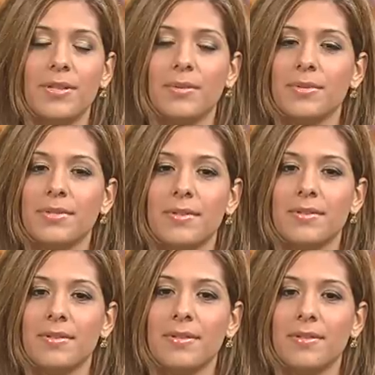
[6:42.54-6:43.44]
I was
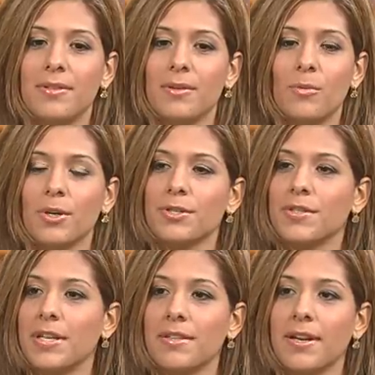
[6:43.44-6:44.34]
the worst
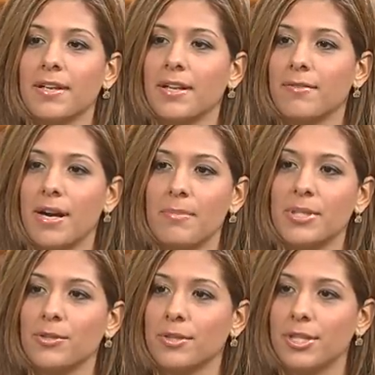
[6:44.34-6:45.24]
thing that could ever happen
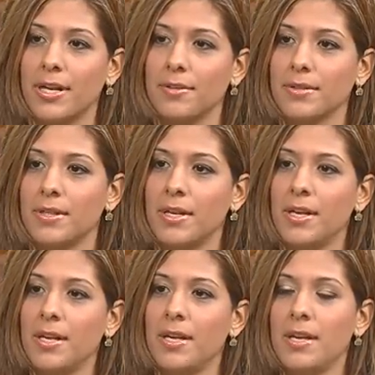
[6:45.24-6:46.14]
to a child.
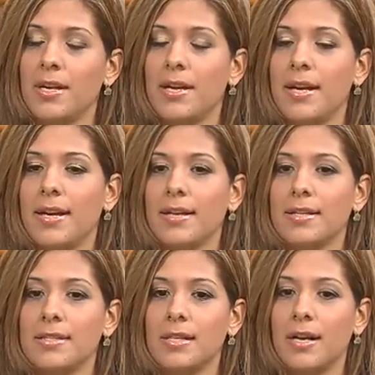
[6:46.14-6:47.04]
Mm.
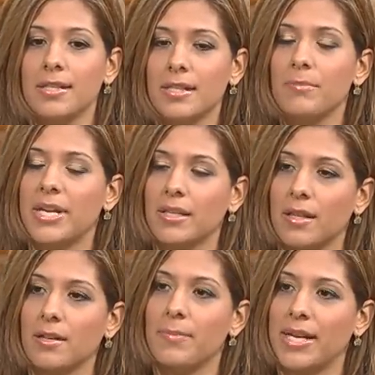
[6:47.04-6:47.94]
And I did make a
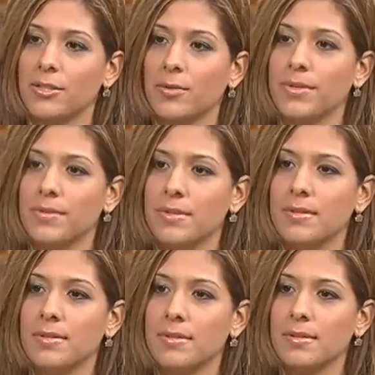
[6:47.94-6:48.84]
lot of bad
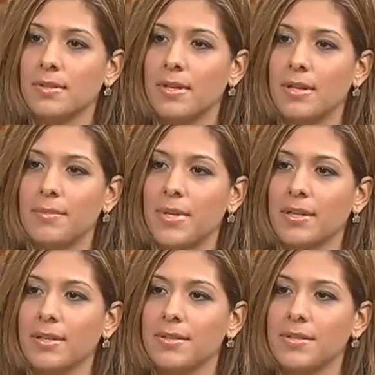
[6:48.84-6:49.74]
choices. I'm not
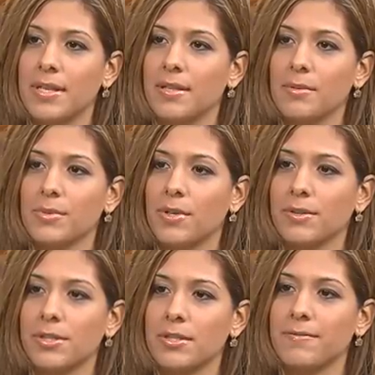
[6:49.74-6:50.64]
going to say that it was all
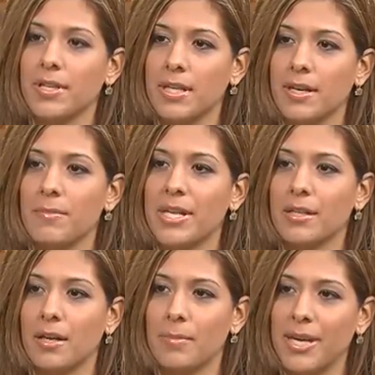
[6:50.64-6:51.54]
just a feeling. I made a
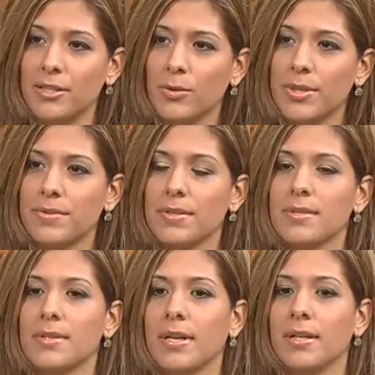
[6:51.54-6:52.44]
lot of bad
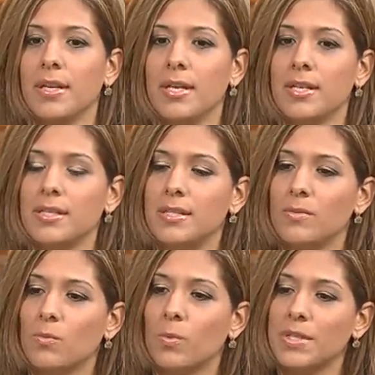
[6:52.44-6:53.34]
choices. I
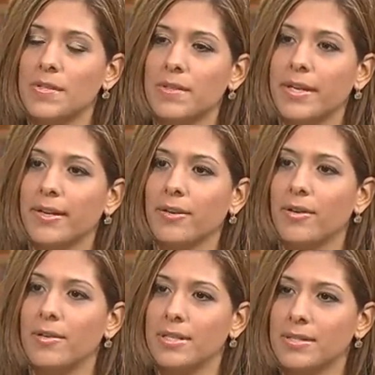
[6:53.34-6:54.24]
wasn't there
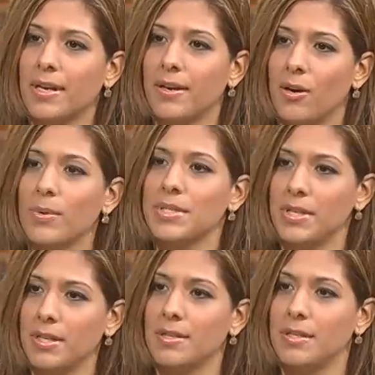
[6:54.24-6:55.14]
as I always
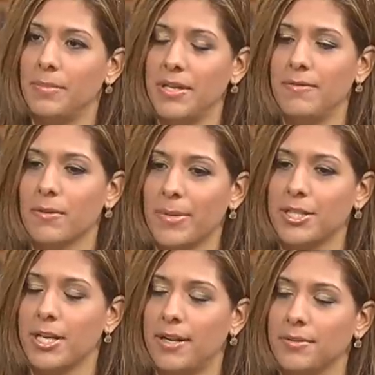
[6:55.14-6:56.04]
needed to be for my
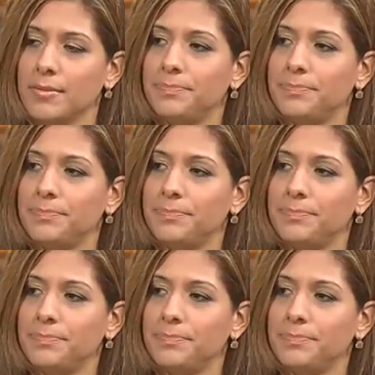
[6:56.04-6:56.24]
child.